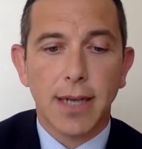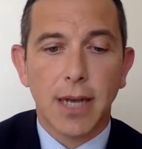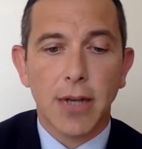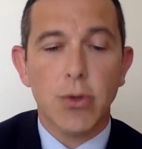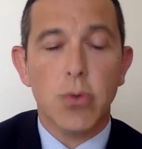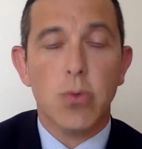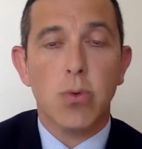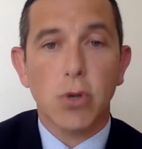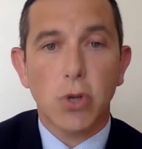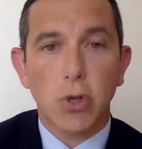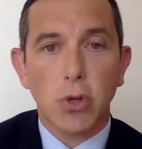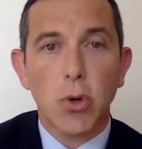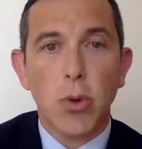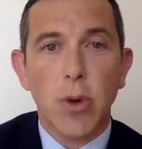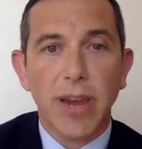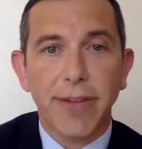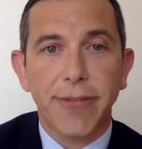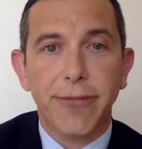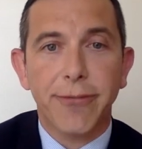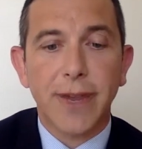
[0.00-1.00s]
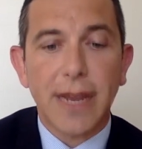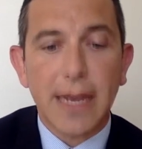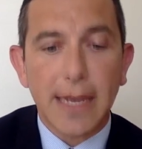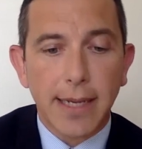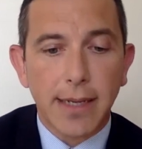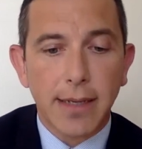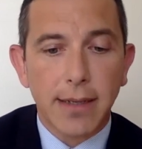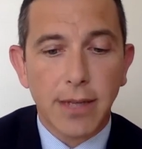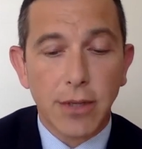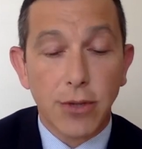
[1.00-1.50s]
And you will go away
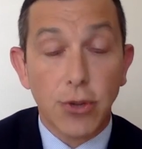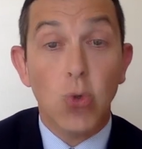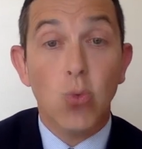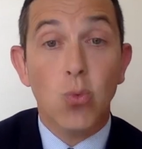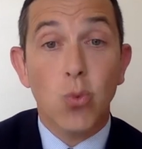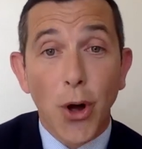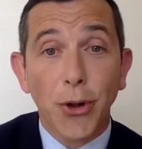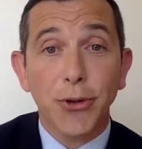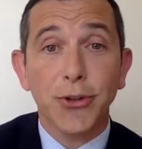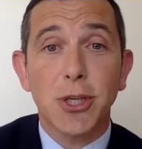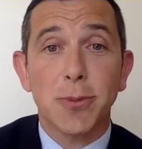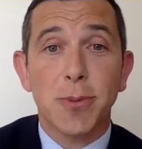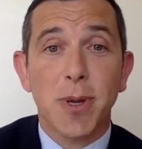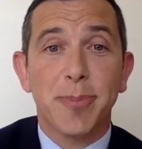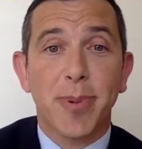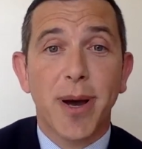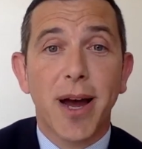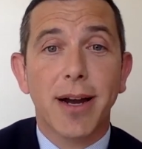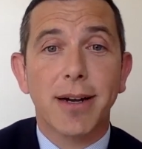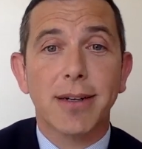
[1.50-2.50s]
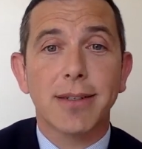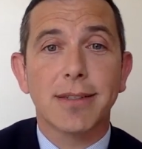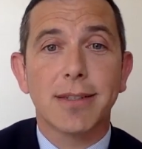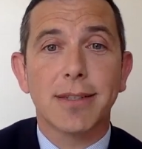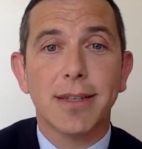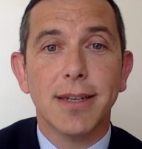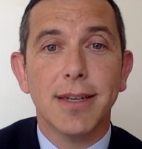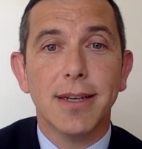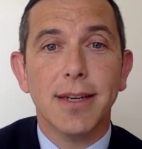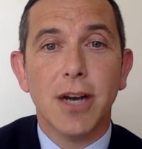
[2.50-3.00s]
feeling that you want to be part
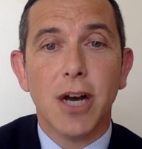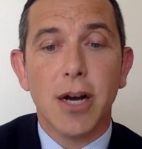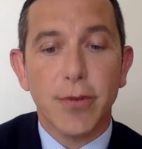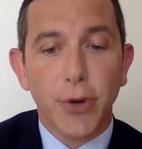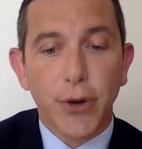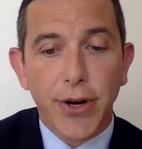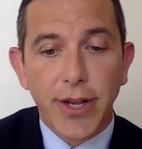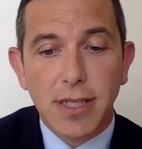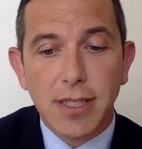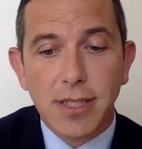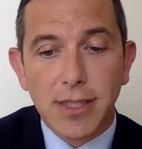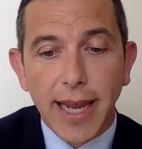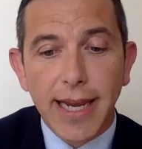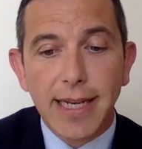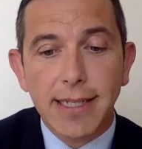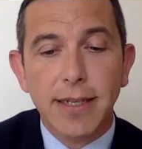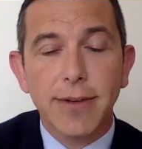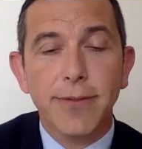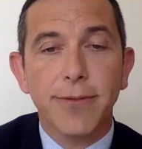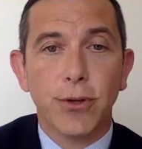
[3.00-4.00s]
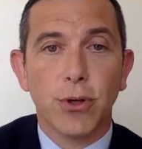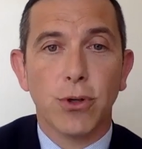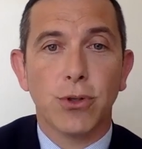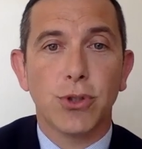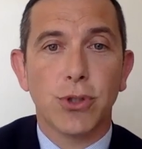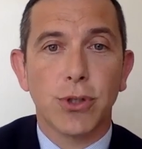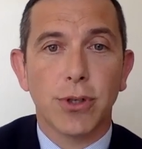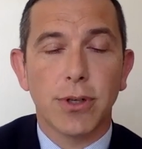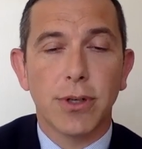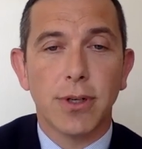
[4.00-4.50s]
of our exciting
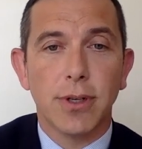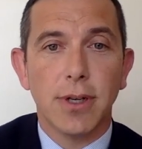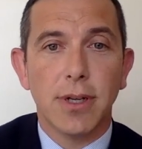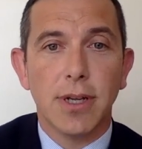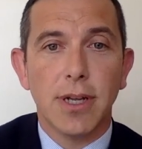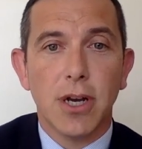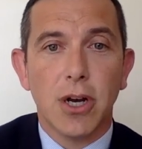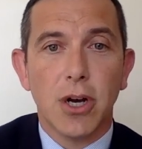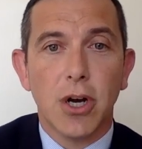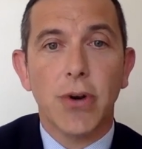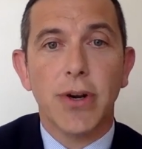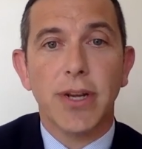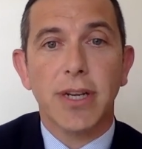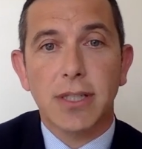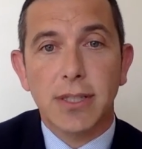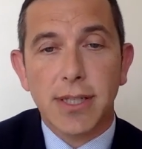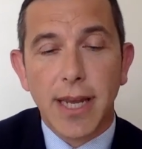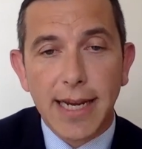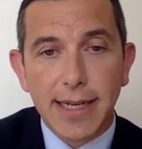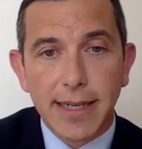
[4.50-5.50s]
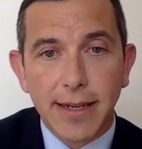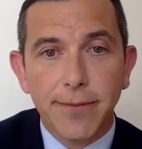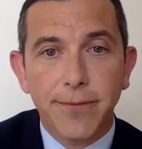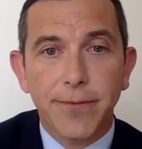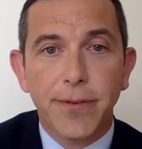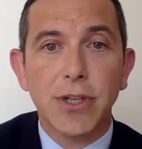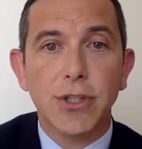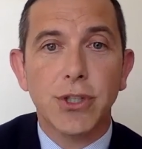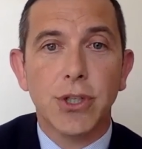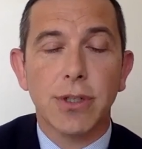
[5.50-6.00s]
future, our exciting
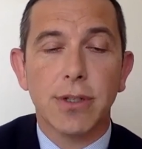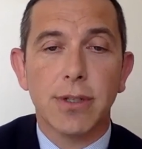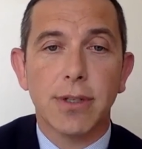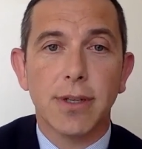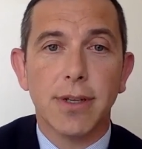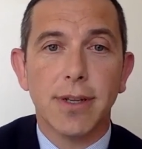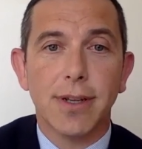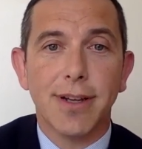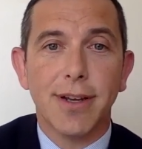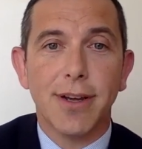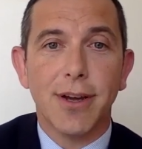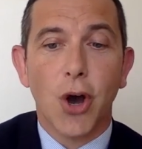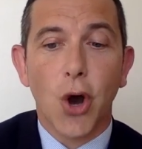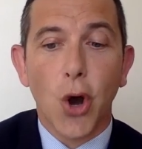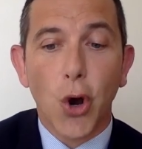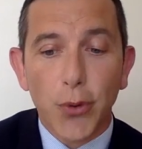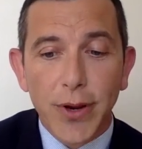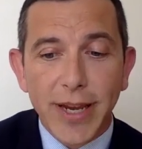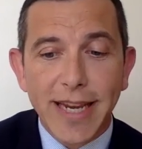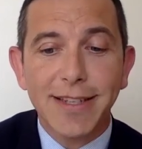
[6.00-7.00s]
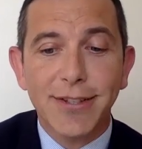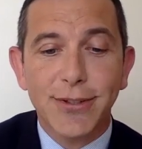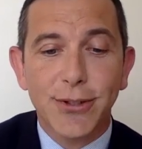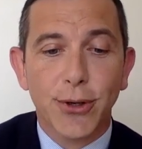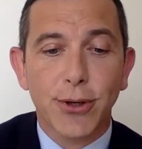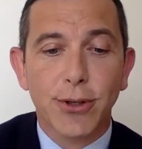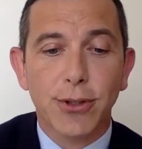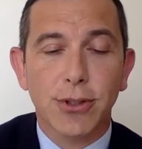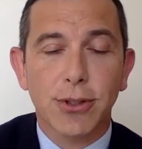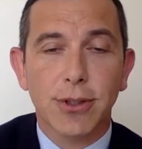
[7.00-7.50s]
vision, our
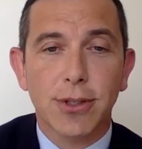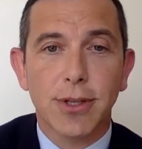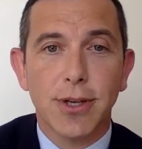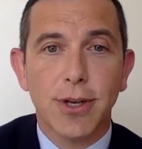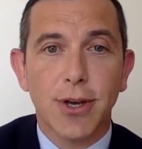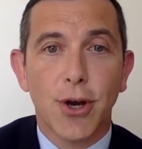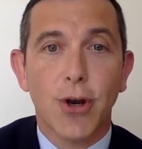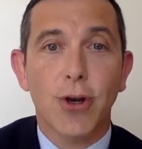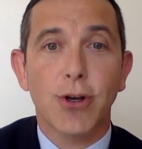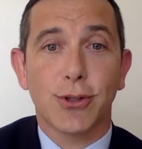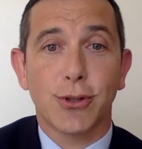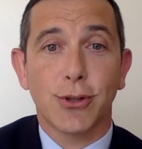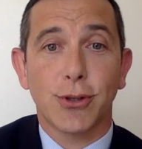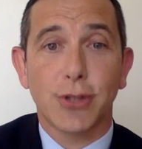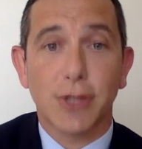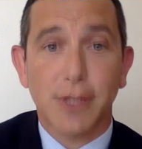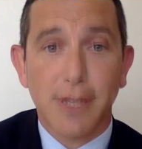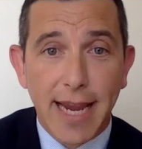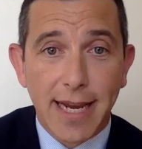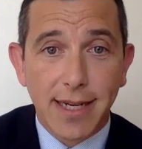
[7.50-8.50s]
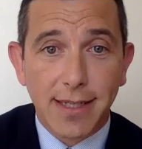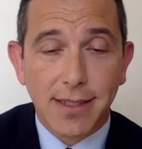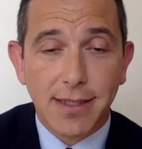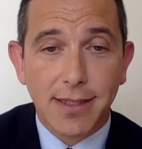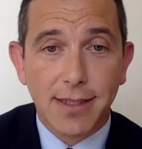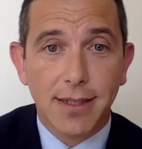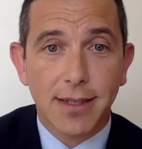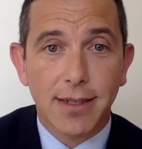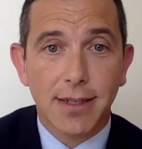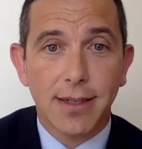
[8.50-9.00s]
ethos, our
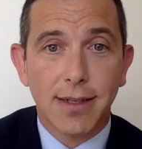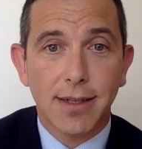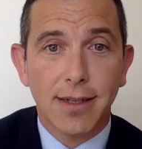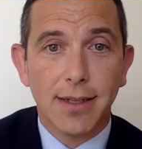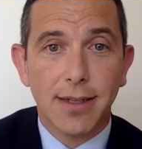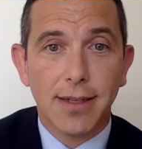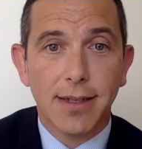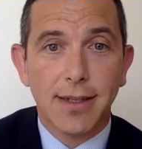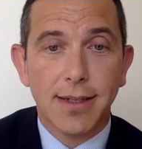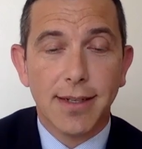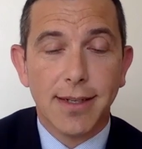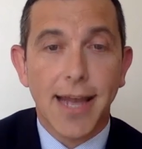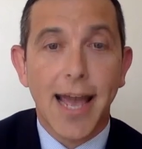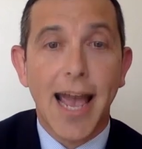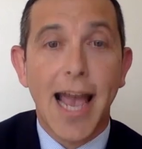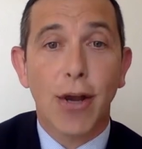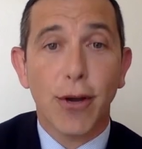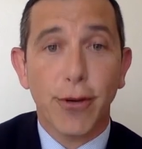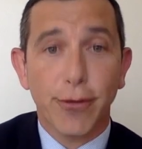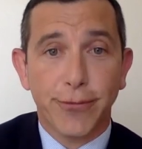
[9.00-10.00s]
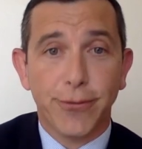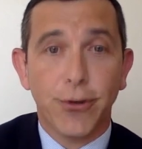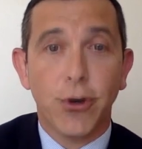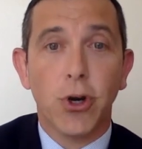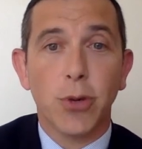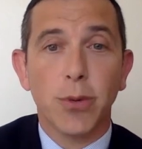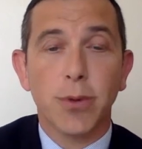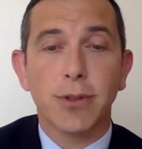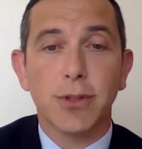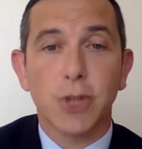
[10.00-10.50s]
success. I look
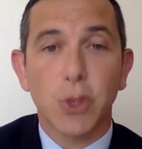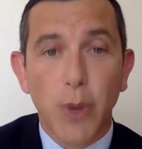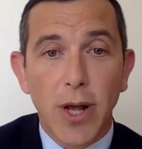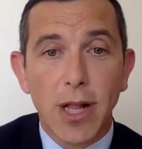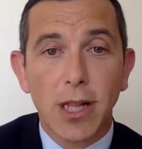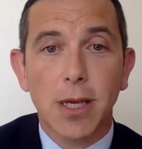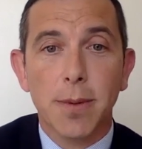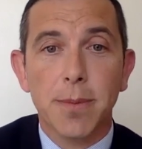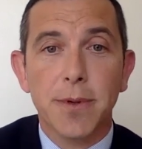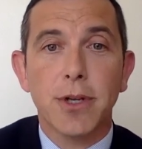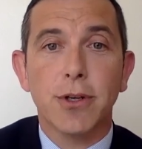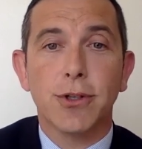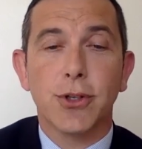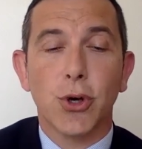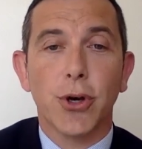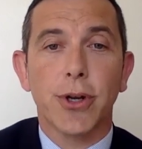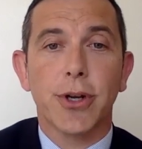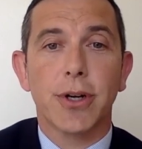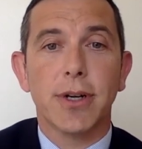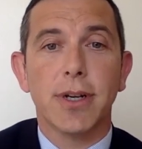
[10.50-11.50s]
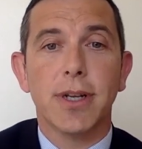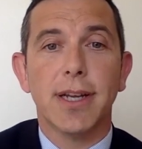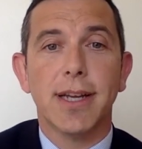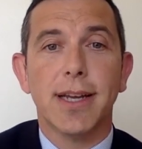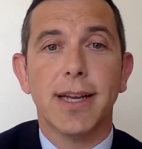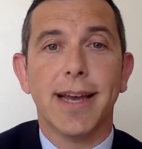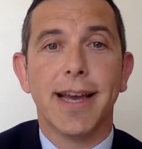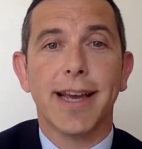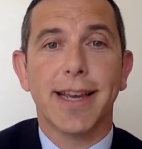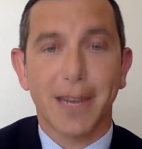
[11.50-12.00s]
forward to welcoming your daughter
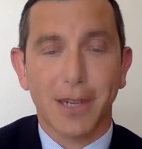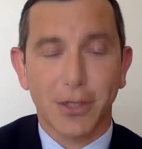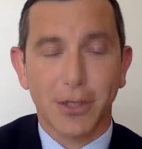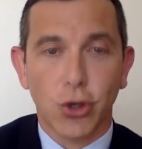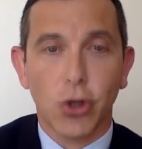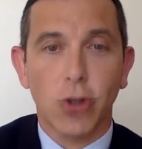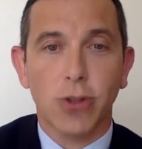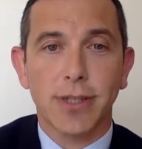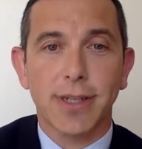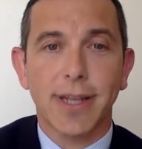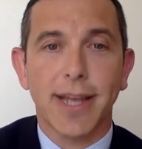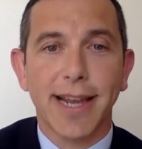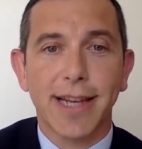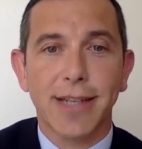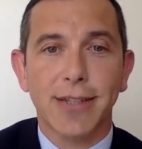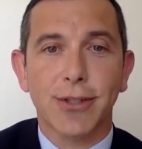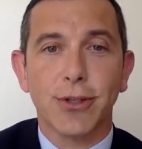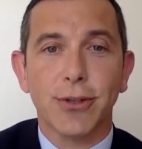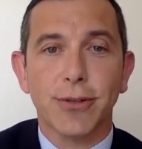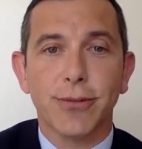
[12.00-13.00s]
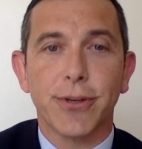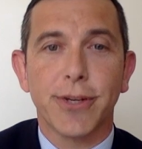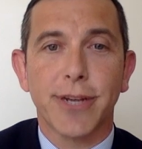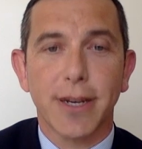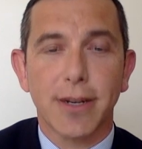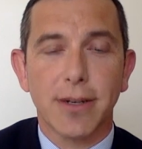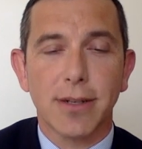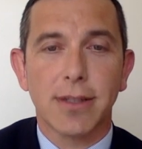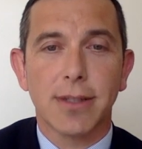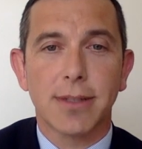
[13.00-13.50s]
at Carshalton High School for
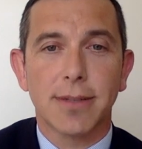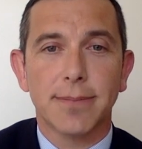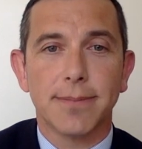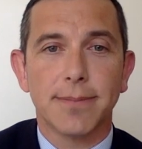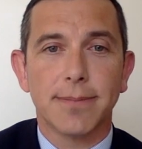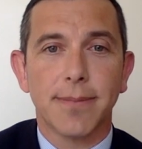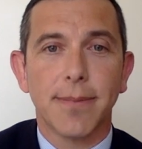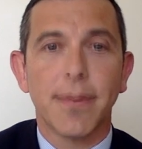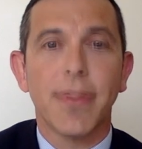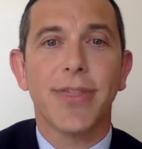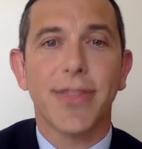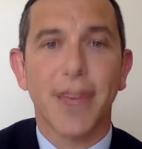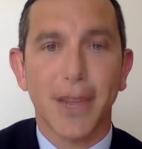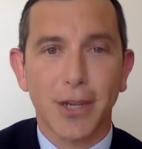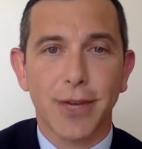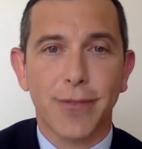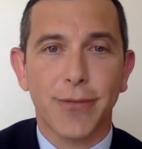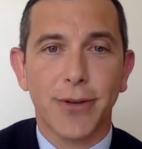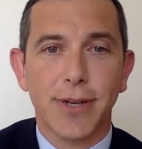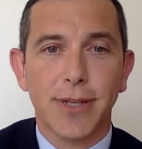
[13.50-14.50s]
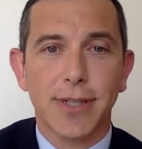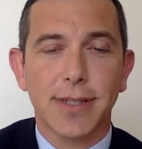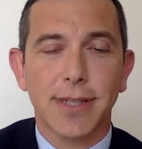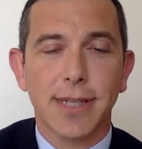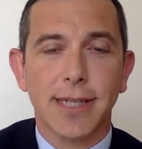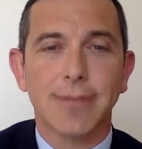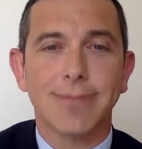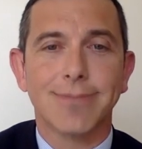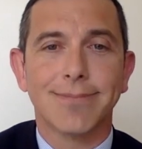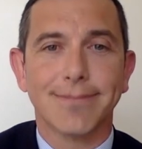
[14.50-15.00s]
Girls. Thank you for
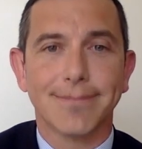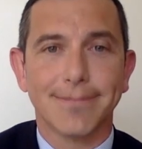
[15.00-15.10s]
listening.